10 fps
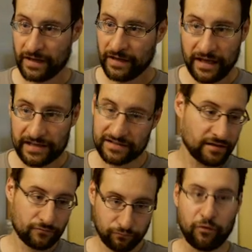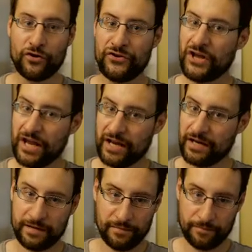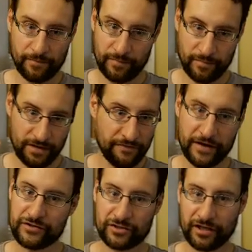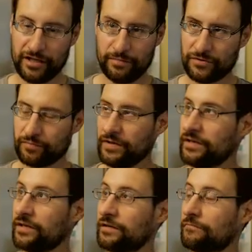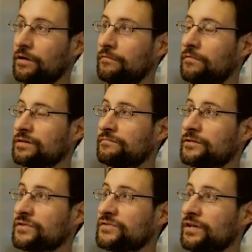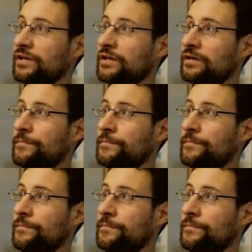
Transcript: Yes, and one day, eventually between, what was the saying?